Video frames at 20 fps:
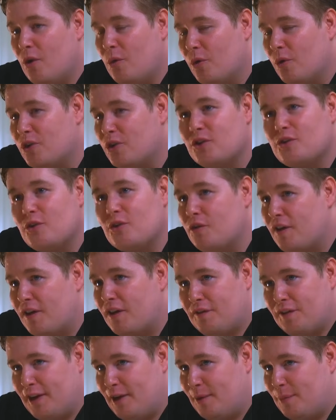What's your duvet
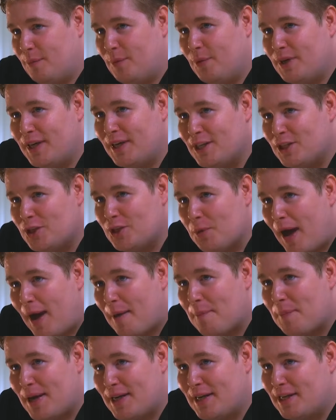flip? What gets you
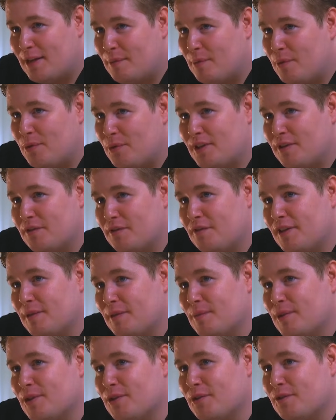out of bed in the morning to
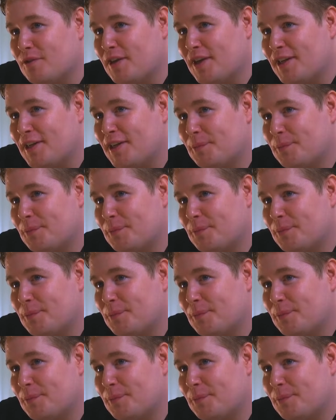flip the duvet?